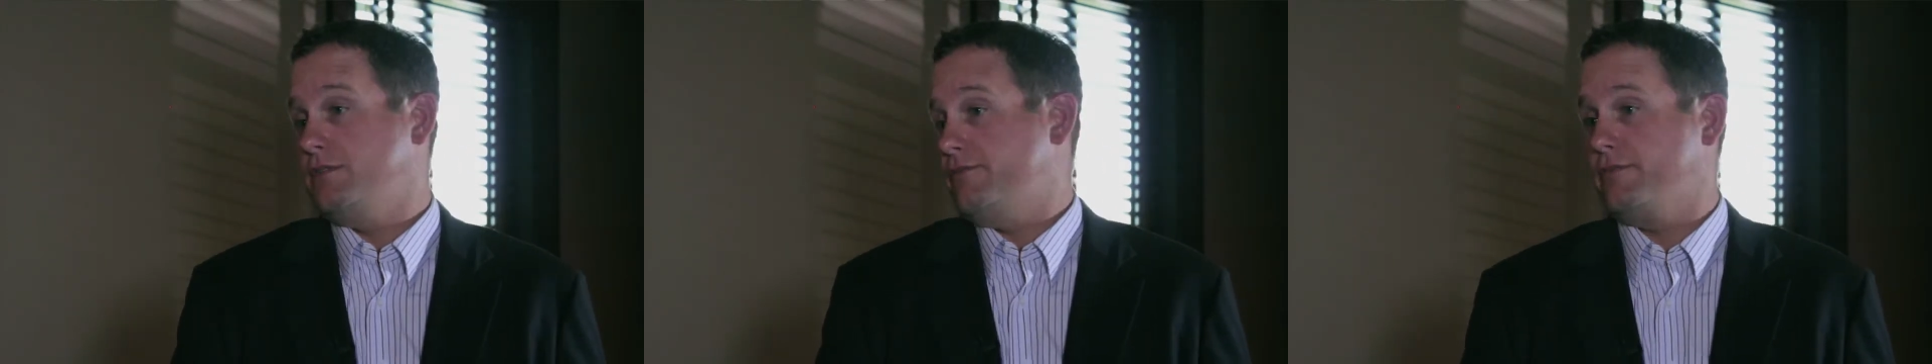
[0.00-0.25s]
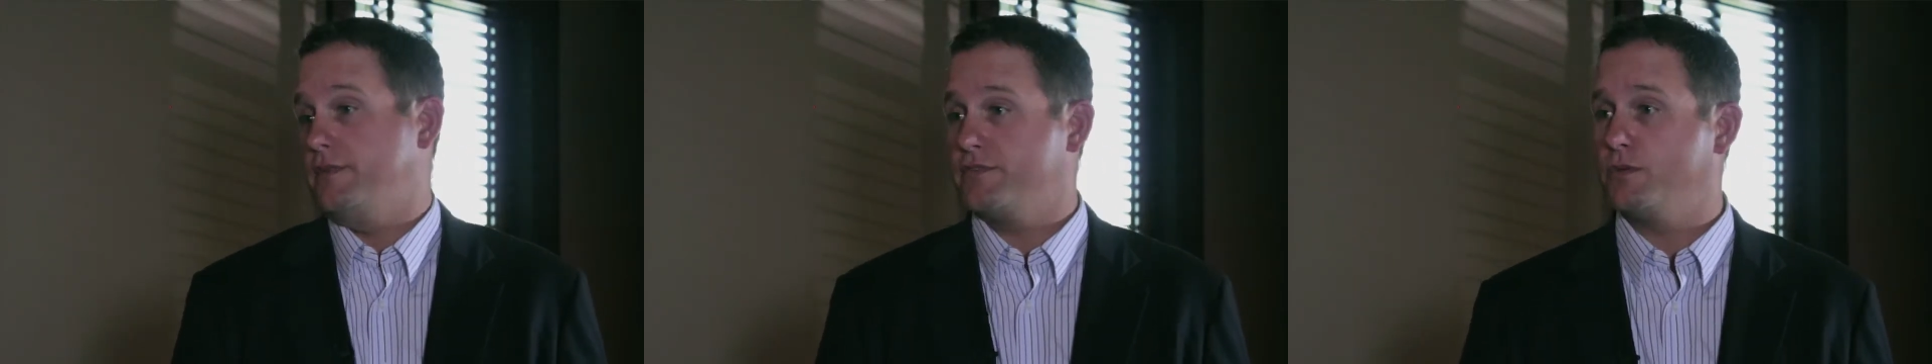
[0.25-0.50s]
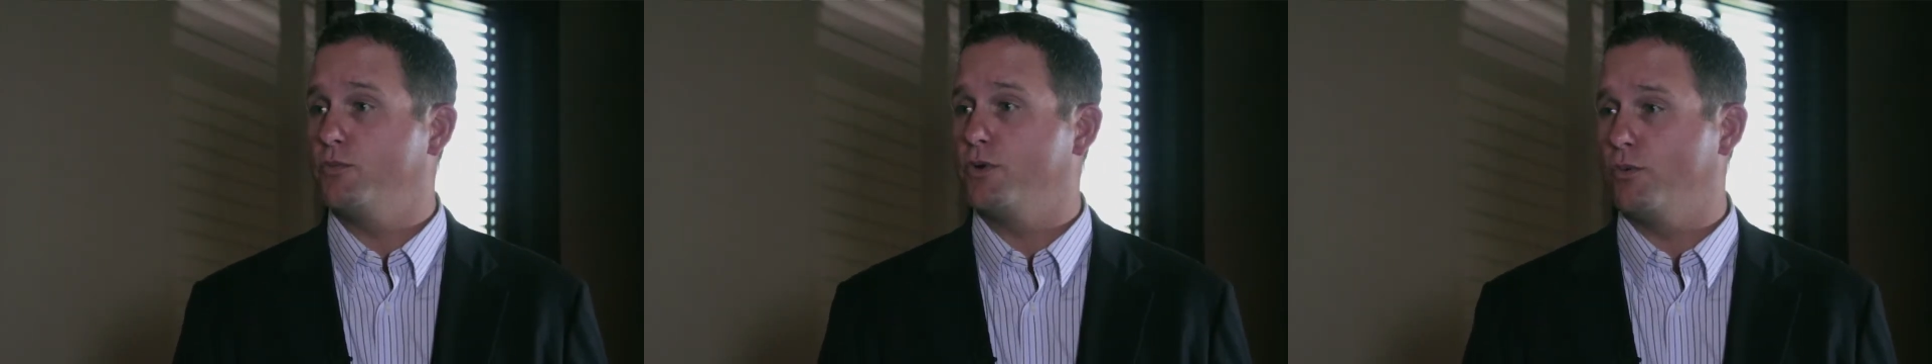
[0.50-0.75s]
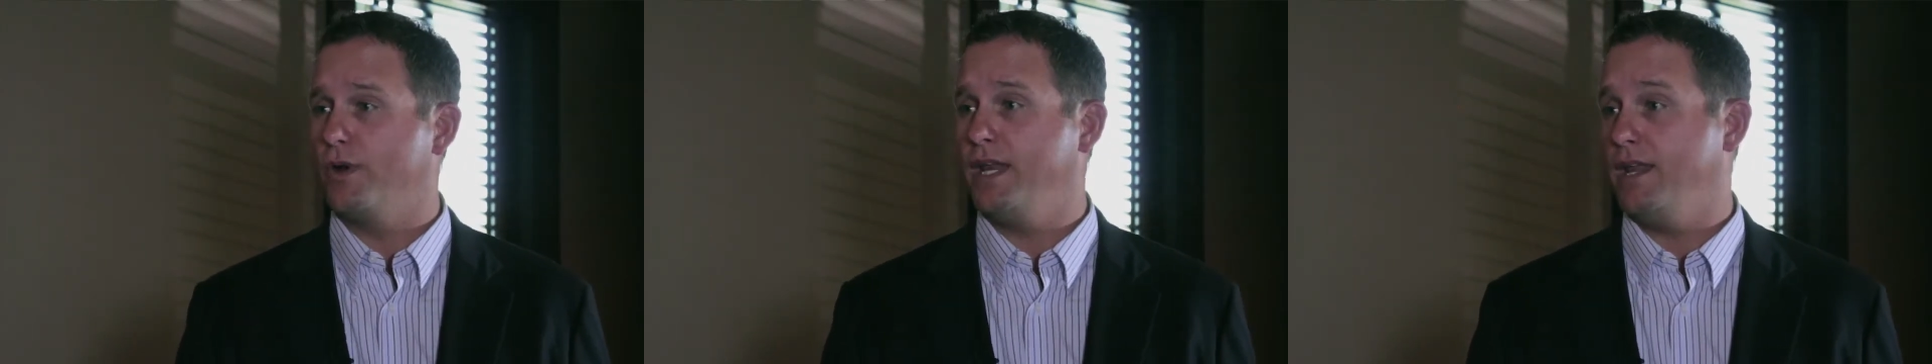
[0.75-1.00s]
if
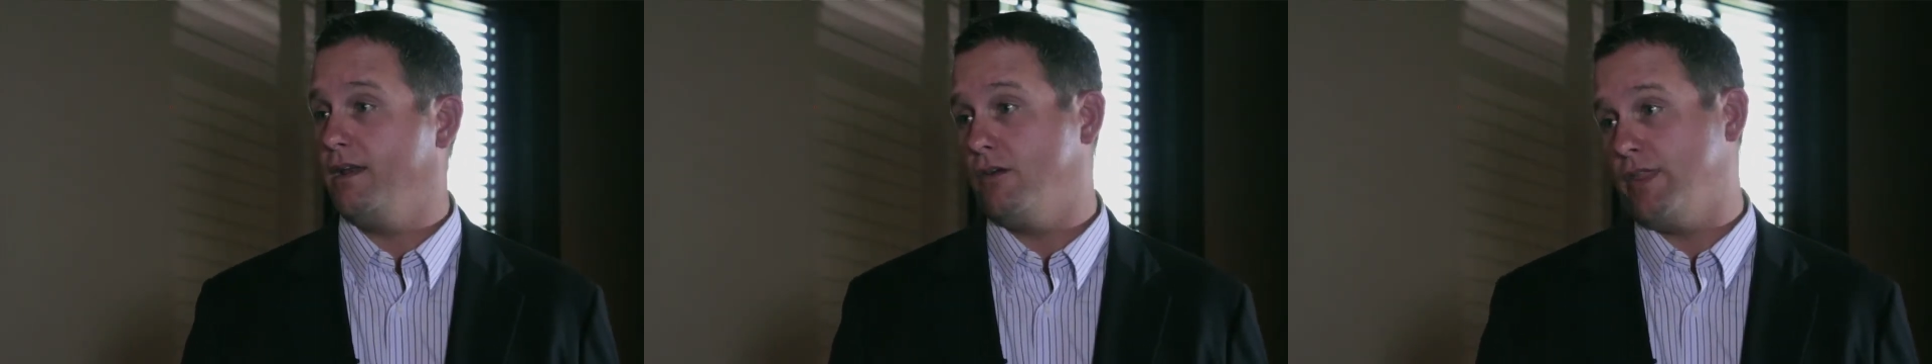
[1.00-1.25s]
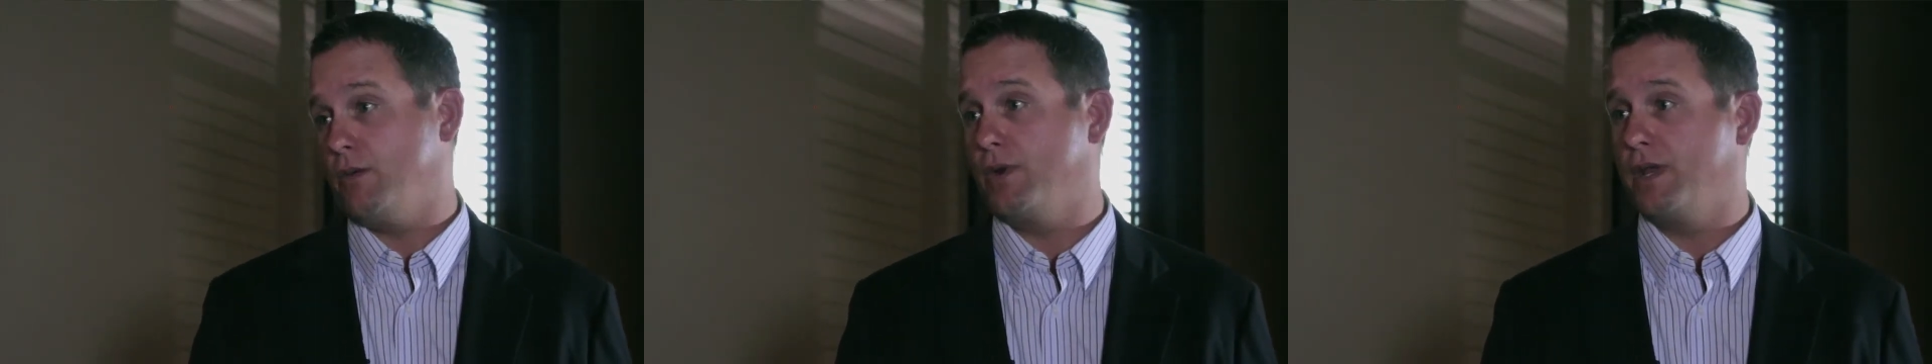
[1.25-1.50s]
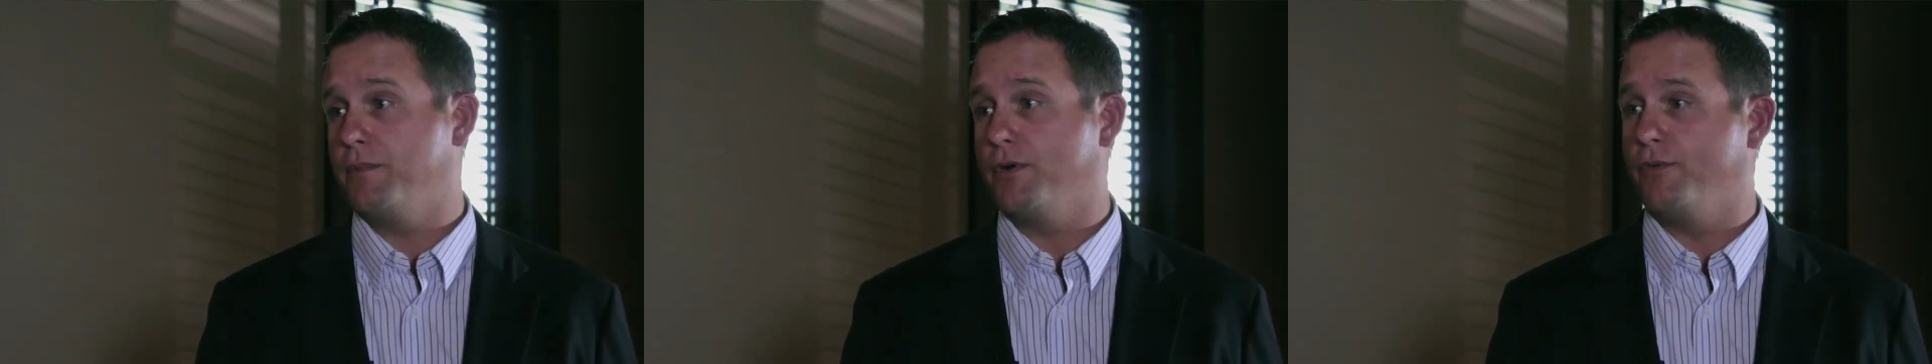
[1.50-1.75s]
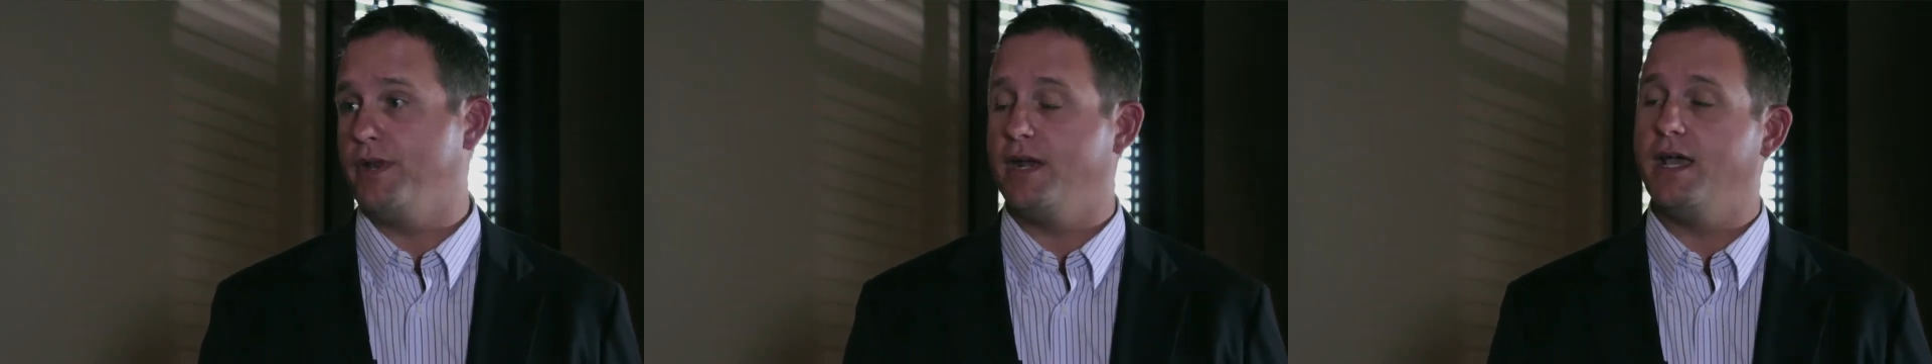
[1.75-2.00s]
someone weren't in it or they weren't able
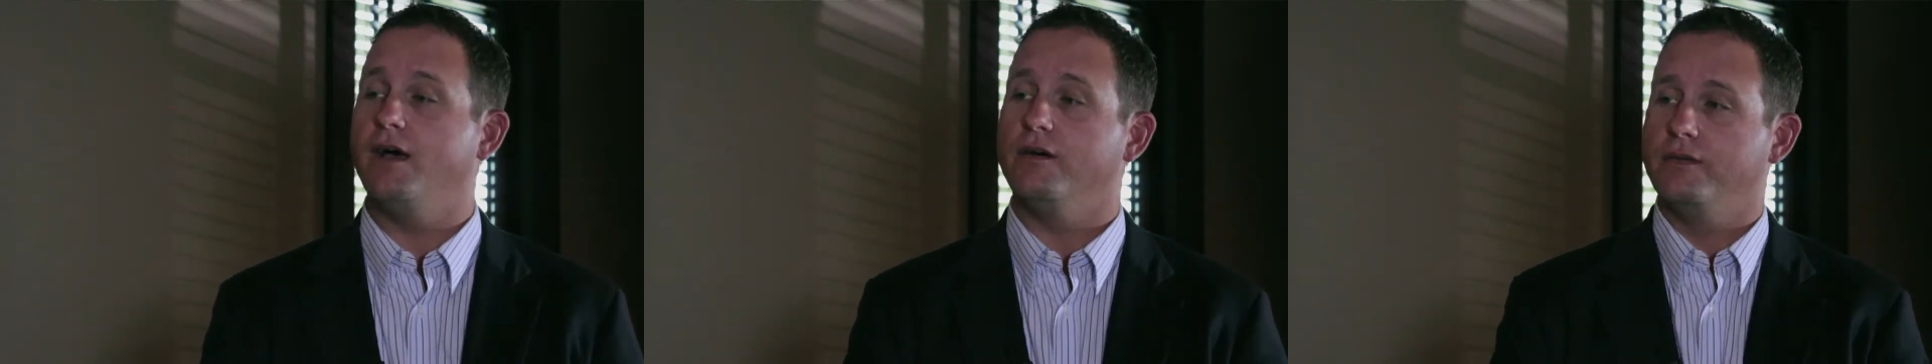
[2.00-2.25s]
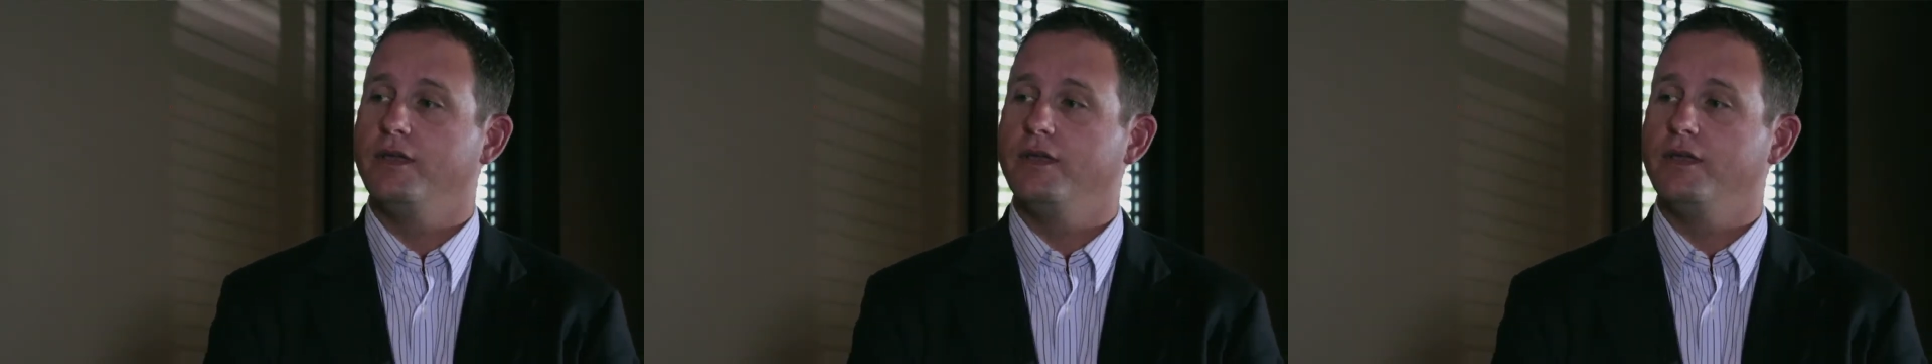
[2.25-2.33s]
to rent it out.